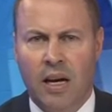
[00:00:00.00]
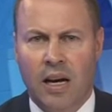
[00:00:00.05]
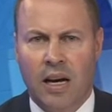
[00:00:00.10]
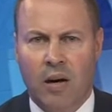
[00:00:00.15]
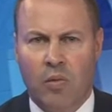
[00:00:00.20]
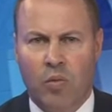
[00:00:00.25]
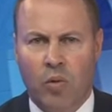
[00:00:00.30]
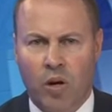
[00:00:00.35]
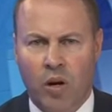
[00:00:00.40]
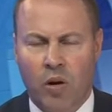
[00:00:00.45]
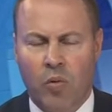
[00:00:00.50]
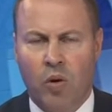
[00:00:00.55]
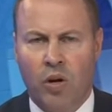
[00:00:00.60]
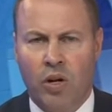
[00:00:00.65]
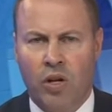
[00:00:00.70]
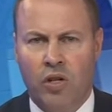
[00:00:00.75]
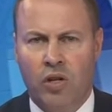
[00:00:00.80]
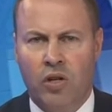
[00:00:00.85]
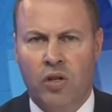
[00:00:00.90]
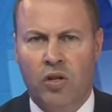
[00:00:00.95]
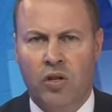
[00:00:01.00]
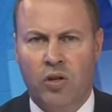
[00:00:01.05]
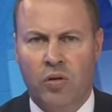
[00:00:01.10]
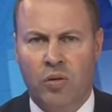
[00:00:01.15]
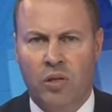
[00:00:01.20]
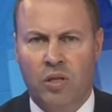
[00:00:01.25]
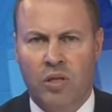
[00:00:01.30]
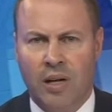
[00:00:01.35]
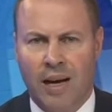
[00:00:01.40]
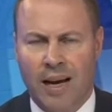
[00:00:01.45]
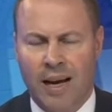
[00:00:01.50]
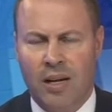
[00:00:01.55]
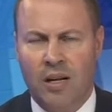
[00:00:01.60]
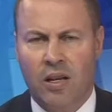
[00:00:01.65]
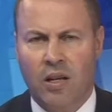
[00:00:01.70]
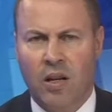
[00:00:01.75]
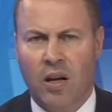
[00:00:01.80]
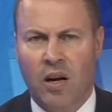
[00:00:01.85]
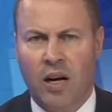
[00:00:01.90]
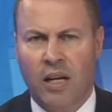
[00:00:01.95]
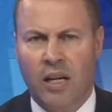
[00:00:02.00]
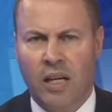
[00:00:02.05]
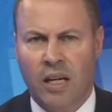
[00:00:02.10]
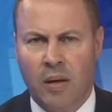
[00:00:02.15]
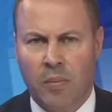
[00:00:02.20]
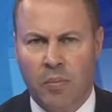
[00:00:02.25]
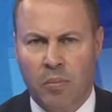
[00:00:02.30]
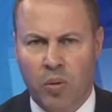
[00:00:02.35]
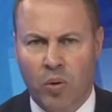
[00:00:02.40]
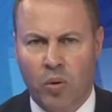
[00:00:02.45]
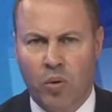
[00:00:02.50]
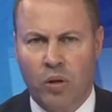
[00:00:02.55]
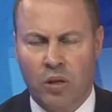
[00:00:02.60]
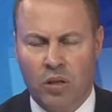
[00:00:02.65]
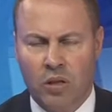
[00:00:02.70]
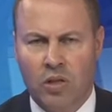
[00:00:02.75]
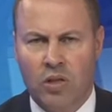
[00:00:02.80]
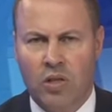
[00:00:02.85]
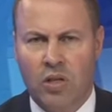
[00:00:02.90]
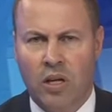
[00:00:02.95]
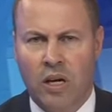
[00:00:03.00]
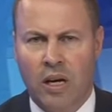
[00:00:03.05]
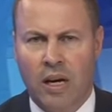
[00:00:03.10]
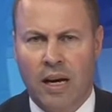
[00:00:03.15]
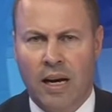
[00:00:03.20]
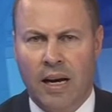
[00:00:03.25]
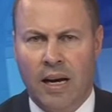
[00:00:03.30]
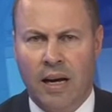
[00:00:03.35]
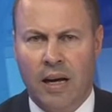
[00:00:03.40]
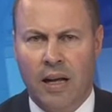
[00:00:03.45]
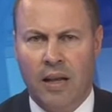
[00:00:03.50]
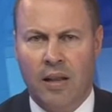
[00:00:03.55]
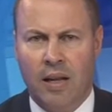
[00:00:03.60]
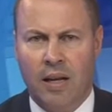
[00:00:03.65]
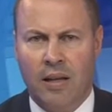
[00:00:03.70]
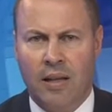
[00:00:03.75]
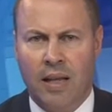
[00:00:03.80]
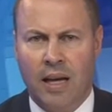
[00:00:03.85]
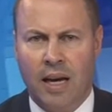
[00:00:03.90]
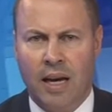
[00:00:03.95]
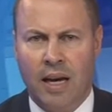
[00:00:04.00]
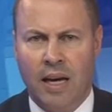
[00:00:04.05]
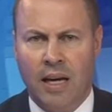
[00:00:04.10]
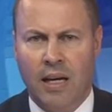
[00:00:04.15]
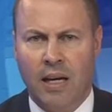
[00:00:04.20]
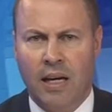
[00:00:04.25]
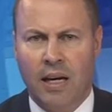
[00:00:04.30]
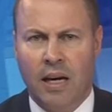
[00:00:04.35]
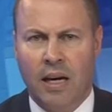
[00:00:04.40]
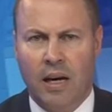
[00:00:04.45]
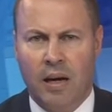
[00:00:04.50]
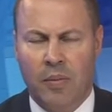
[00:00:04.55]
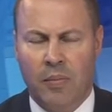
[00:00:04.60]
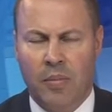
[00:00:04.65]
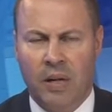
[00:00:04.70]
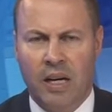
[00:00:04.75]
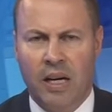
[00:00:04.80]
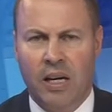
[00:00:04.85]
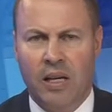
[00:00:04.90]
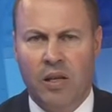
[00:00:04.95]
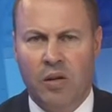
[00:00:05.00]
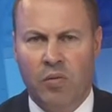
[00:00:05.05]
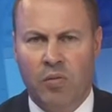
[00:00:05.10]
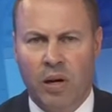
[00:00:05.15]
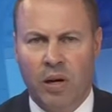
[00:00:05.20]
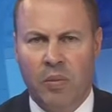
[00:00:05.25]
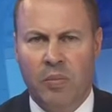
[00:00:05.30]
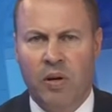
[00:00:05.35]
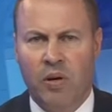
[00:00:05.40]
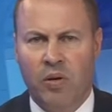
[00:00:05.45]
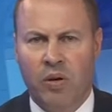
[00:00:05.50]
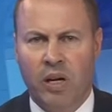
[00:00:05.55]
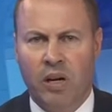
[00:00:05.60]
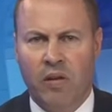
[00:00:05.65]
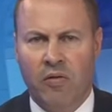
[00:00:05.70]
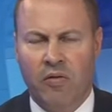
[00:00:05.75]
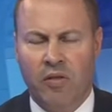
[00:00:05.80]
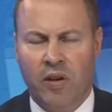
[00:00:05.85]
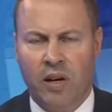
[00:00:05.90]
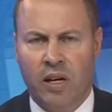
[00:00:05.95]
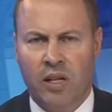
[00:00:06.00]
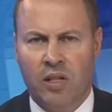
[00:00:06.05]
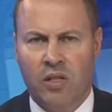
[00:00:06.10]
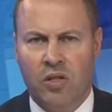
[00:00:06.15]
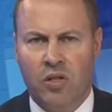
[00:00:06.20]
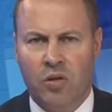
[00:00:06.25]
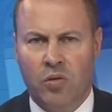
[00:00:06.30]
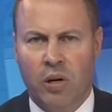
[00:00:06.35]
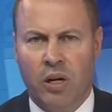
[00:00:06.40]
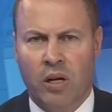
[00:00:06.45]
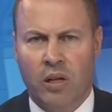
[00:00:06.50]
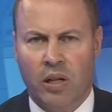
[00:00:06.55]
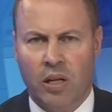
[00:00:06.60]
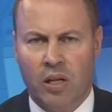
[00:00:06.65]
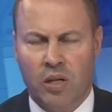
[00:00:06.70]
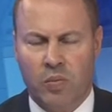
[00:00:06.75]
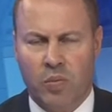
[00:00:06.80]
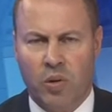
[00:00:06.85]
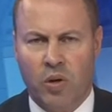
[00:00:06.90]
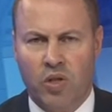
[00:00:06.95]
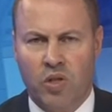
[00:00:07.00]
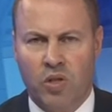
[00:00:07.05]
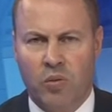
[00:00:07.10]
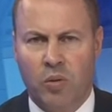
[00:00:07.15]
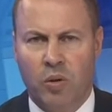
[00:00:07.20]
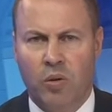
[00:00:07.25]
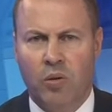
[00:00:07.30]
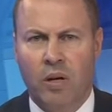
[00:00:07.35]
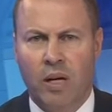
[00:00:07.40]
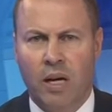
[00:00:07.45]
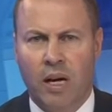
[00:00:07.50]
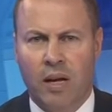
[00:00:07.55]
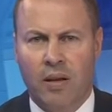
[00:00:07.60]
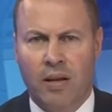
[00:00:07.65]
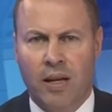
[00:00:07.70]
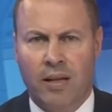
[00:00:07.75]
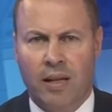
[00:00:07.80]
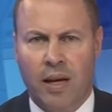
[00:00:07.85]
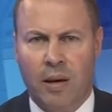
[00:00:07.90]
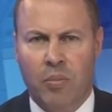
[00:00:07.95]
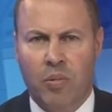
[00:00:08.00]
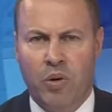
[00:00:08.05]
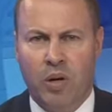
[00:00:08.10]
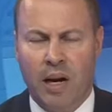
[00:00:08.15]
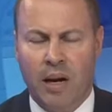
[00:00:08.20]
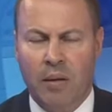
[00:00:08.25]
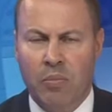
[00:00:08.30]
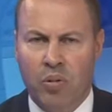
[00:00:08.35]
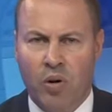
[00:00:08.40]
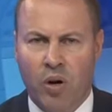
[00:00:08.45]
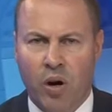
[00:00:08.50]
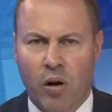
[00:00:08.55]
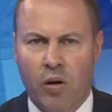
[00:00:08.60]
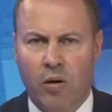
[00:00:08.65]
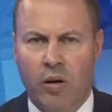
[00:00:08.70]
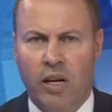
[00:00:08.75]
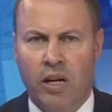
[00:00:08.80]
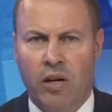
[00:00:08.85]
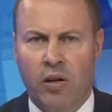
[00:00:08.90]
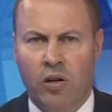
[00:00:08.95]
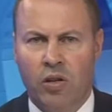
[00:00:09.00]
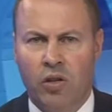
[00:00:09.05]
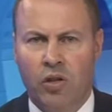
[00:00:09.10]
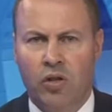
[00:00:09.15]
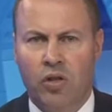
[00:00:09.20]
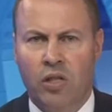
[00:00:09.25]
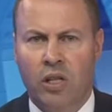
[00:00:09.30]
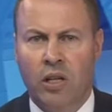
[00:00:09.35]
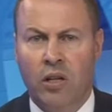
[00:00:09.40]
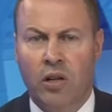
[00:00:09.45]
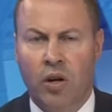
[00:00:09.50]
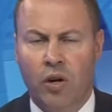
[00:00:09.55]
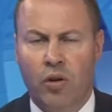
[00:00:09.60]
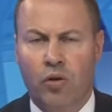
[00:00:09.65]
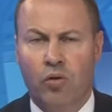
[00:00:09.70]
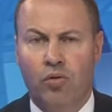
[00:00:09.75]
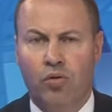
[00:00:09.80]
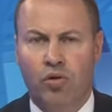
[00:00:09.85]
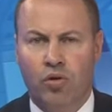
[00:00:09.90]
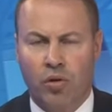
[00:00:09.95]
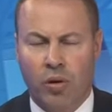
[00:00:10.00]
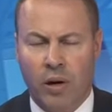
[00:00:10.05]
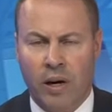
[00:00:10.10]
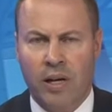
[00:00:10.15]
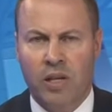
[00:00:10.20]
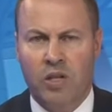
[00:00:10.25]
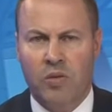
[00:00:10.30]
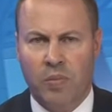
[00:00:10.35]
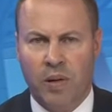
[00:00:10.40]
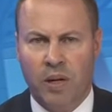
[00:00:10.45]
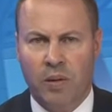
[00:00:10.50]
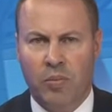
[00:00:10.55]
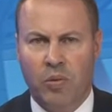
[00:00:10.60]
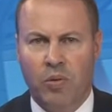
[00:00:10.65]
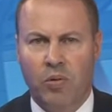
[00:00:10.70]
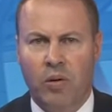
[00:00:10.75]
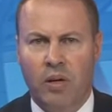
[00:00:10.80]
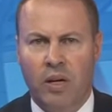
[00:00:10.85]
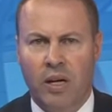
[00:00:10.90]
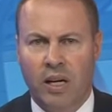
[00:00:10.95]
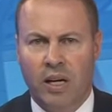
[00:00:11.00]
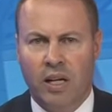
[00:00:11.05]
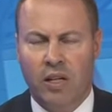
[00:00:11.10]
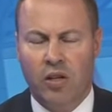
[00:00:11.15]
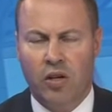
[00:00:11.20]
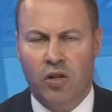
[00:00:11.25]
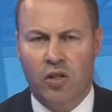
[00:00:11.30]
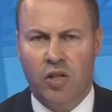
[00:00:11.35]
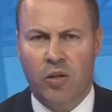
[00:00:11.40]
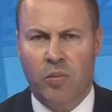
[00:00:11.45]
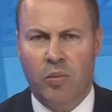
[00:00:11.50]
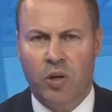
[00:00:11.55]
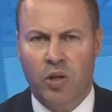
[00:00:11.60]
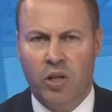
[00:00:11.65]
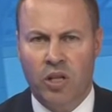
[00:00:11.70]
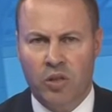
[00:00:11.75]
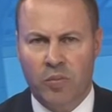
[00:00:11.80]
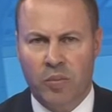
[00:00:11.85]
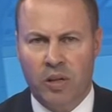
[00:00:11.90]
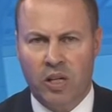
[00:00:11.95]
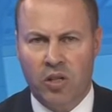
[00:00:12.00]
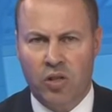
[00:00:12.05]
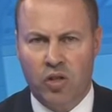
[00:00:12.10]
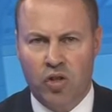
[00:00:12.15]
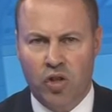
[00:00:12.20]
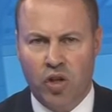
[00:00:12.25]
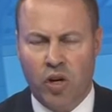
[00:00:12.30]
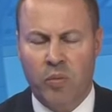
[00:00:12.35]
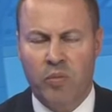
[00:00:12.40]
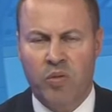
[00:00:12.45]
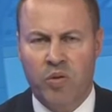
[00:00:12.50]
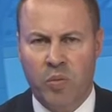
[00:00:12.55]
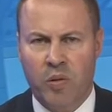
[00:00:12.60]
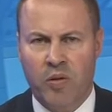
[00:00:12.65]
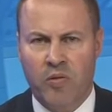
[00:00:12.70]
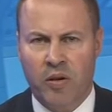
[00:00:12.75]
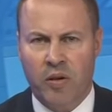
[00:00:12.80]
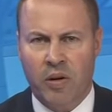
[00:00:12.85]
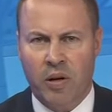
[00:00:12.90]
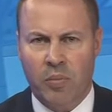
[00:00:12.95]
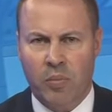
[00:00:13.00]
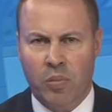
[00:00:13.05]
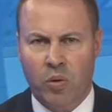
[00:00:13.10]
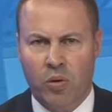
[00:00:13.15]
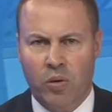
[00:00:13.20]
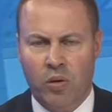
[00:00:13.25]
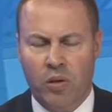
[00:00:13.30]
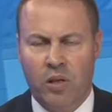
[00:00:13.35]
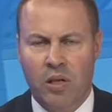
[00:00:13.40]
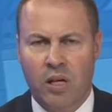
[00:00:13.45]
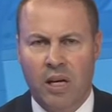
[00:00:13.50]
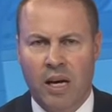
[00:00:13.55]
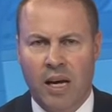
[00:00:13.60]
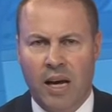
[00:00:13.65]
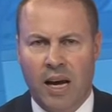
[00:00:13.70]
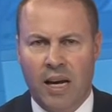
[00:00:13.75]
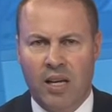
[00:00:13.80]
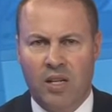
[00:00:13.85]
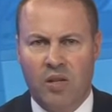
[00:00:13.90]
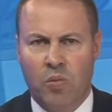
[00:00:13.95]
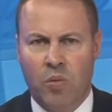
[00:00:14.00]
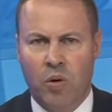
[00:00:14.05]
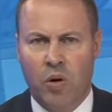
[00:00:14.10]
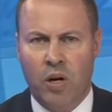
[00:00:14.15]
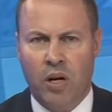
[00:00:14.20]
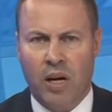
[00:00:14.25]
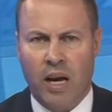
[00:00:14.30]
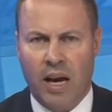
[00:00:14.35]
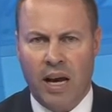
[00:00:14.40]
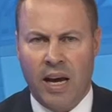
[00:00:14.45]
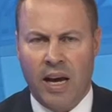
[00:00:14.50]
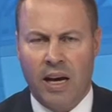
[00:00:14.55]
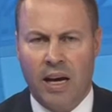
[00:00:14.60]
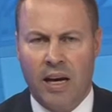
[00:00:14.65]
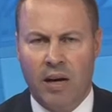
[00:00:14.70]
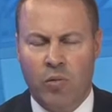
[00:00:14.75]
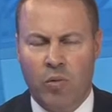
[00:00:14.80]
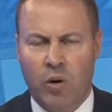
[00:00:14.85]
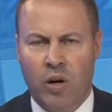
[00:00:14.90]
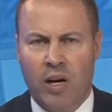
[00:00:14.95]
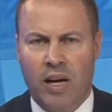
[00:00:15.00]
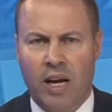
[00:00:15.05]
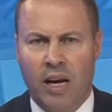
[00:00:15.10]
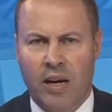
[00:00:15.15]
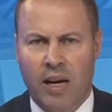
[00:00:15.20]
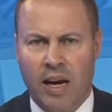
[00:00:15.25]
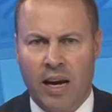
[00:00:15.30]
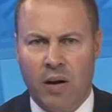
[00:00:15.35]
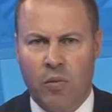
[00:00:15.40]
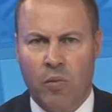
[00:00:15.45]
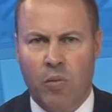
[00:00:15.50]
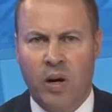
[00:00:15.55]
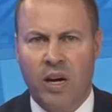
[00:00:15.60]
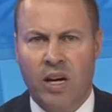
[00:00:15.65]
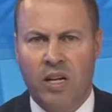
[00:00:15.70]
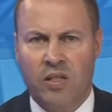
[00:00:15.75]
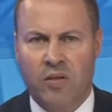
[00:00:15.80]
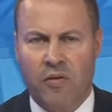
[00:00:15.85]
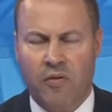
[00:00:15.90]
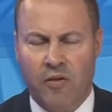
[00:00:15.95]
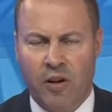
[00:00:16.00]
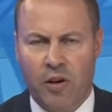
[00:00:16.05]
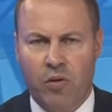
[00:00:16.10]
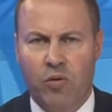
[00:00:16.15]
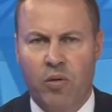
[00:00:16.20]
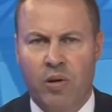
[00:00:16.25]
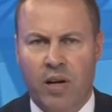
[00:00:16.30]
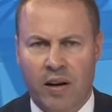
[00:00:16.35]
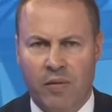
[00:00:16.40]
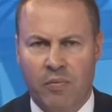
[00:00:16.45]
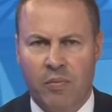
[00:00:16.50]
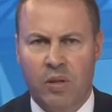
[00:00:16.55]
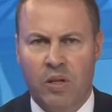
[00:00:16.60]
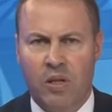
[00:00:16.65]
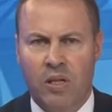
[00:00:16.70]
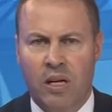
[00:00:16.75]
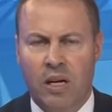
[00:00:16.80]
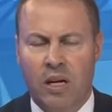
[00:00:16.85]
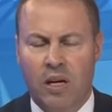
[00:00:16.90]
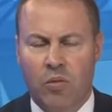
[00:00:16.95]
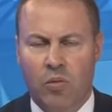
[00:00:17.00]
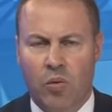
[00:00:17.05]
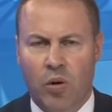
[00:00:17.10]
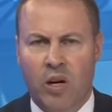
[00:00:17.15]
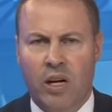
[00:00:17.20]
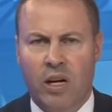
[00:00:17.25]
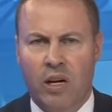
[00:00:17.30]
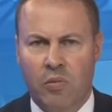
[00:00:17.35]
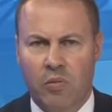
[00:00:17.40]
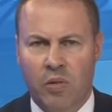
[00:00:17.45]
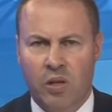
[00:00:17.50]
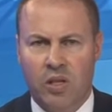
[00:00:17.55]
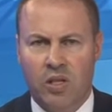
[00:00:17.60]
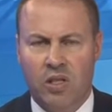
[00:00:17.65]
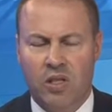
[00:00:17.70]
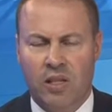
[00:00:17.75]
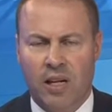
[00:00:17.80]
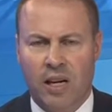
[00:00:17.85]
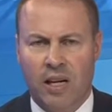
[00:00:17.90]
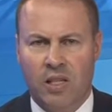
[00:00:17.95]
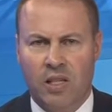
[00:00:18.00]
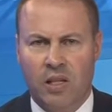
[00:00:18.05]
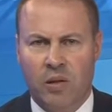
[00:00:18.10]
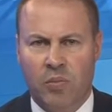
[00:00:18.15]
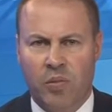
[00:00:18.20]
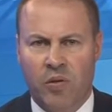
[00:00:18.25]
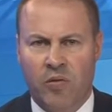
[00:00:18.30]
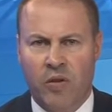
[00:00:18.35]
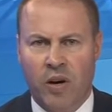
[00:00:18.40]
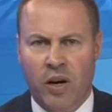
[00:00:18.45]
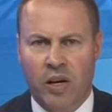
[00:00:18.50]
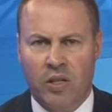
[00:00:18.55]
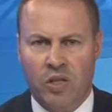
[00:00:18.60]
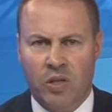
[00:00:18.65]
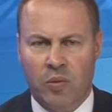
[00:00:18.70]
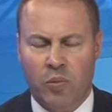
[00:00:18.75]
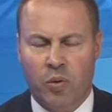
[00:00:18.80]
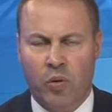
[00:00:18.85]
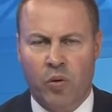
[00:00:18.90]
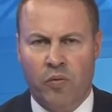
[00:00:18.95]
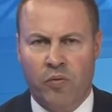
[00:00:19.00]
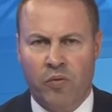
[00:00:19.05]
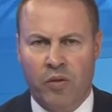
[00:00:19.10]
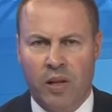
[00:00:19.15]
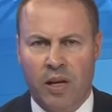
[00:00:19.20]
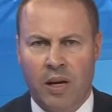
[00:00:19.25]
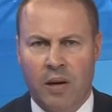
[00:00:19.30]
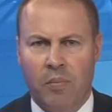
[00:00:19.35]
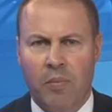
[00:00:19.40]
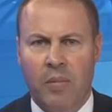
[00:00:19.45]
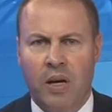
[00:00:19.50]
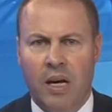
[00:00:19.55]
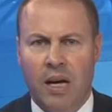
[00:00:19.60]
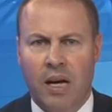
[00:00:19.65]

What I wanted to do was to underline the importance that they begin the rebuilding phase as quickly as possible, that they put a priority on using local tradespeople in those communities because jobs will be very important, and to work out how we as a federal government, working with the states, can provide support for them